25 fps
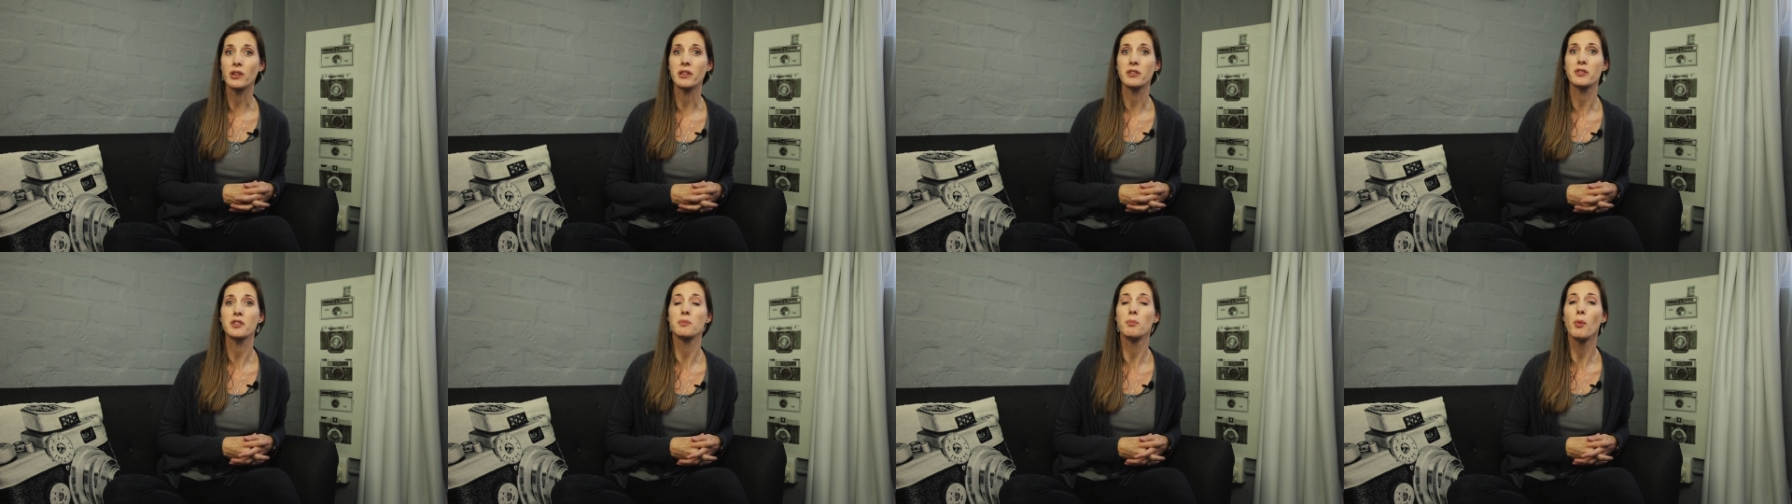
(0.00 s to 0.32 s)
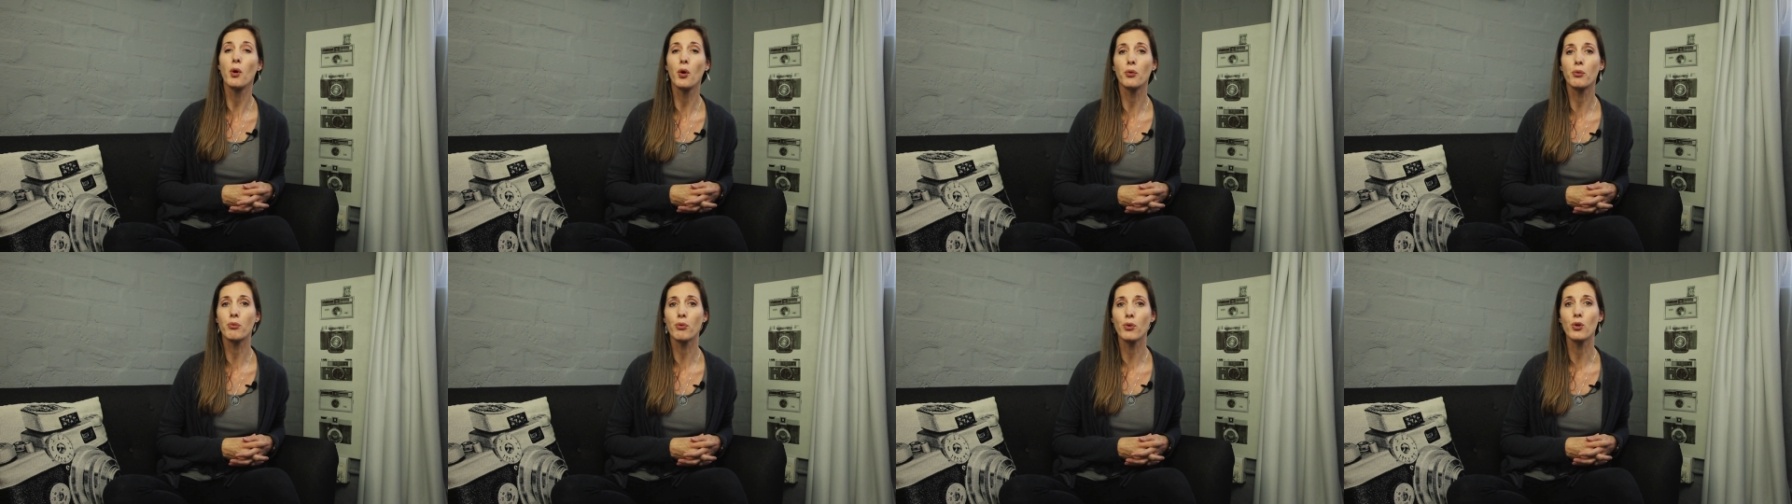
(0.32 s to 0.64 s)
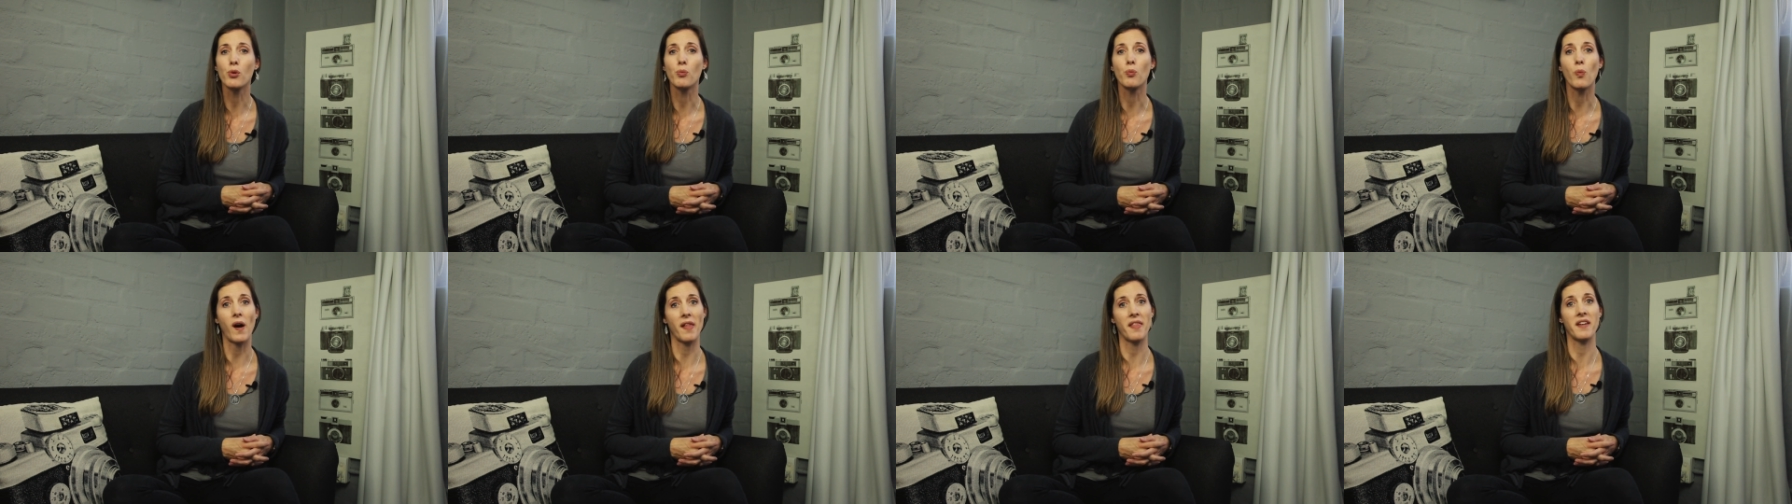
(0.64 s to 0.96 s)
in a small
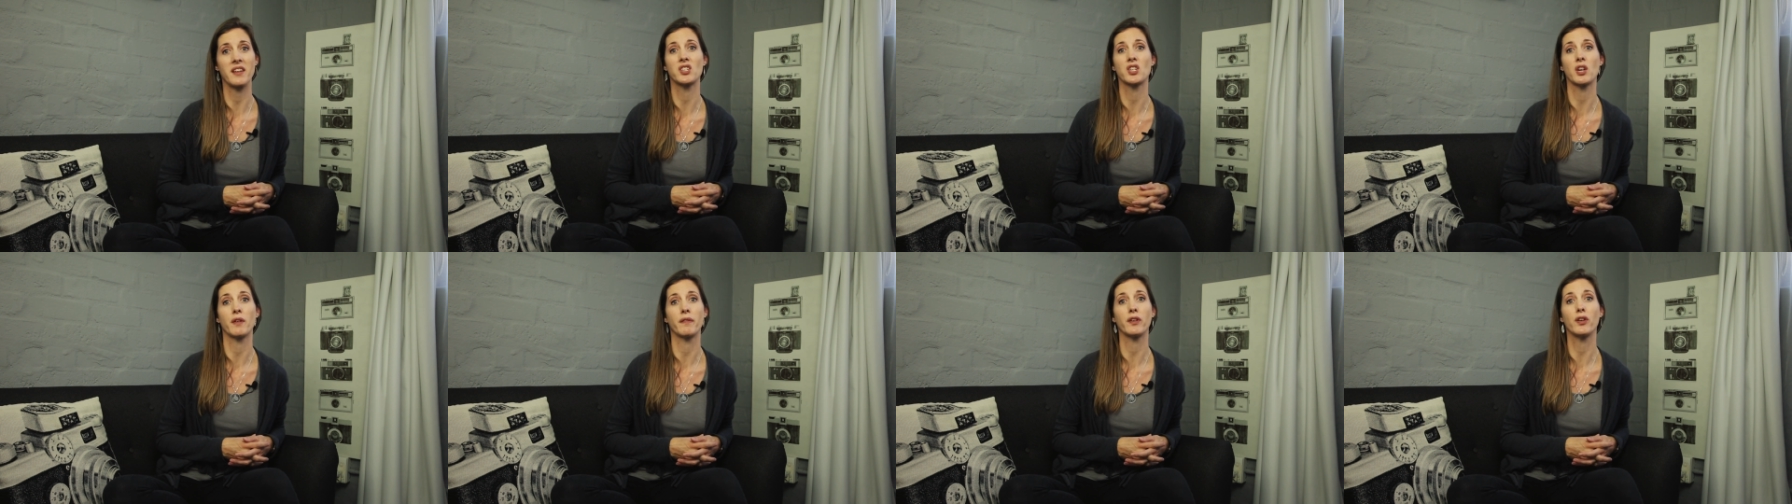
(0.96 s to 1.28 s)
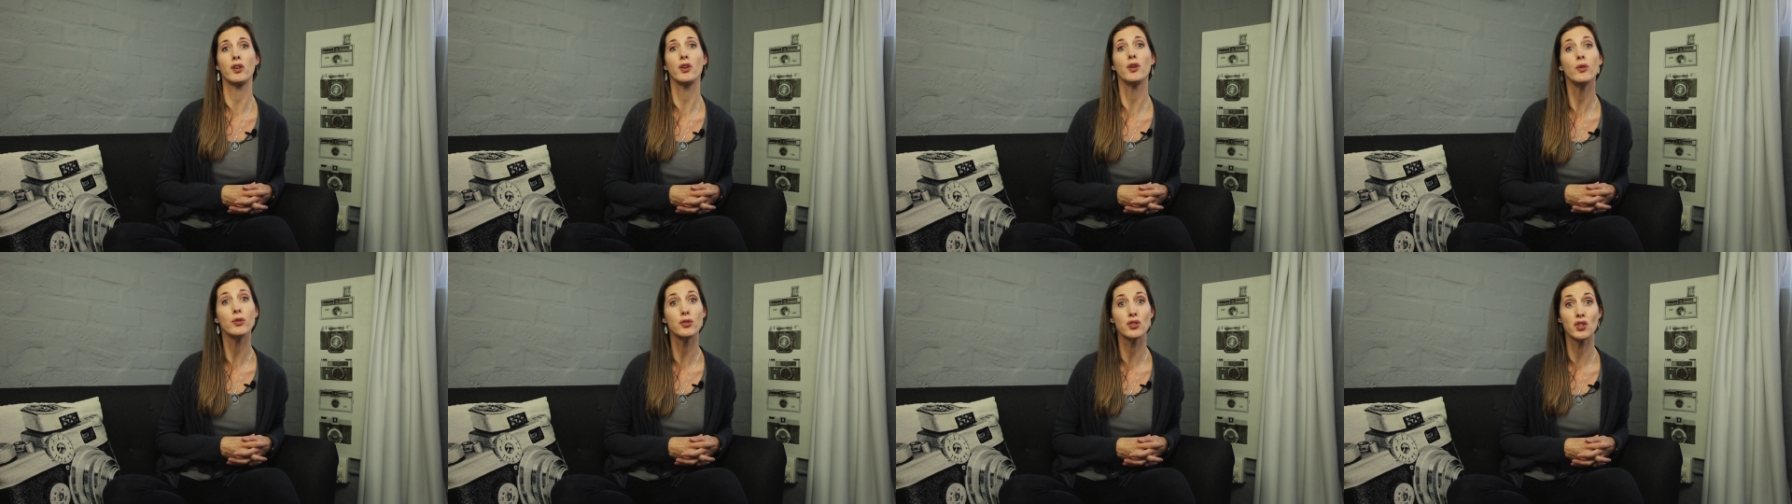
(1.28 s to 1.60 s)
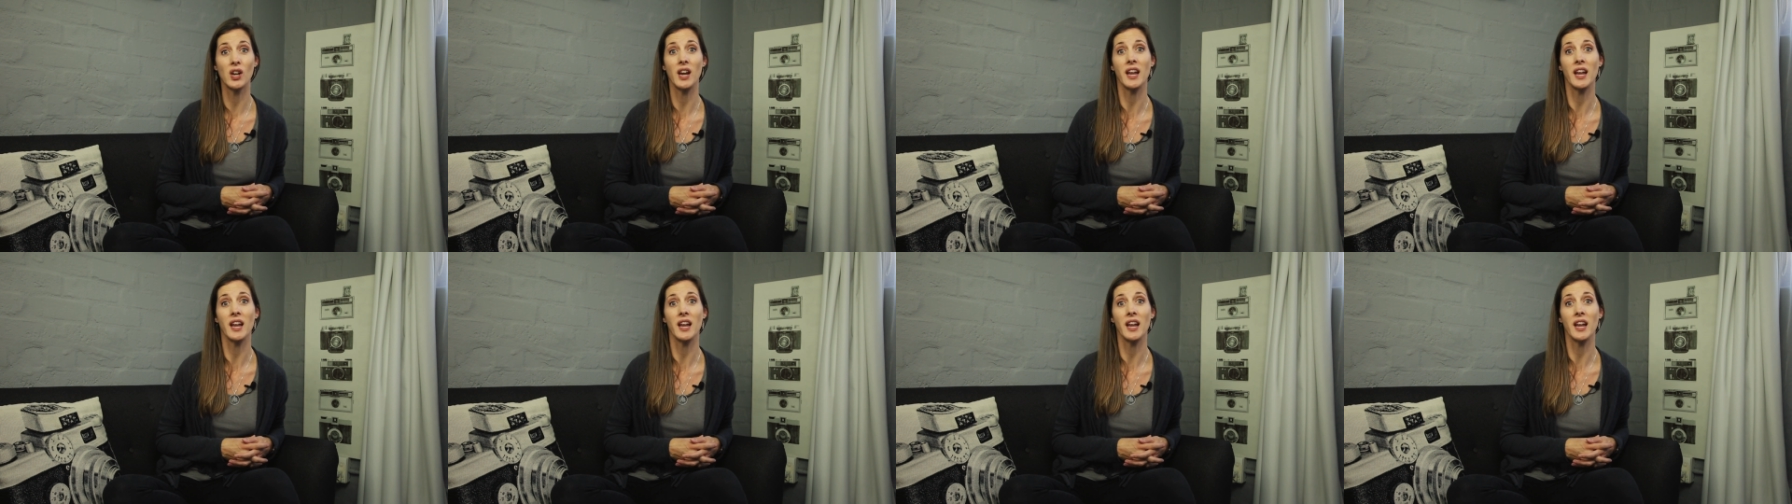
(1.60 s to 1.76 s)
room while they shove a huge